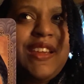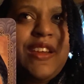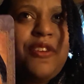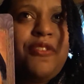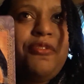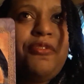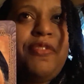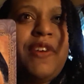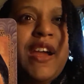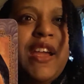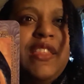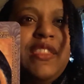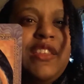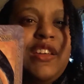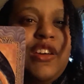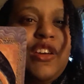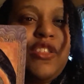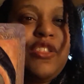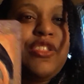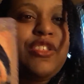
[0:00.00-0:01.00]
find the
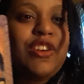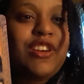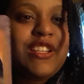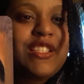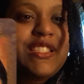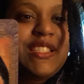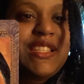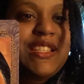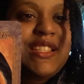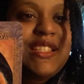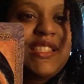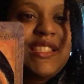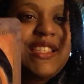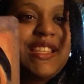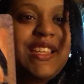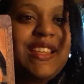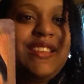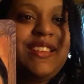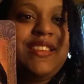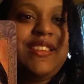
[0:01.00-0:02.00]
catharsis
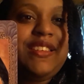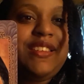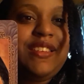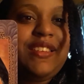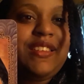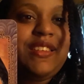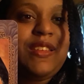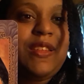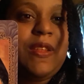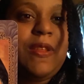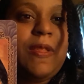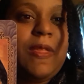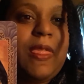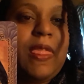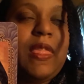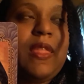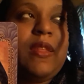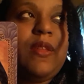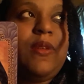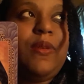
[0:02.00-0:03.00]
in
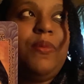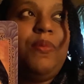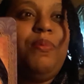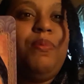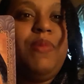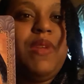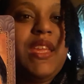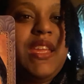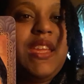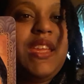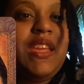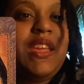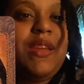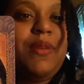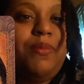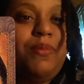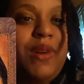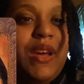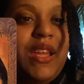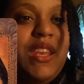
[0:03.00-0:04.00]

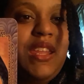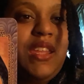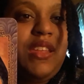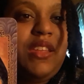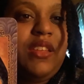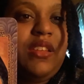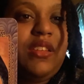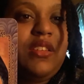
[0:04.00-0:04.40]
making money.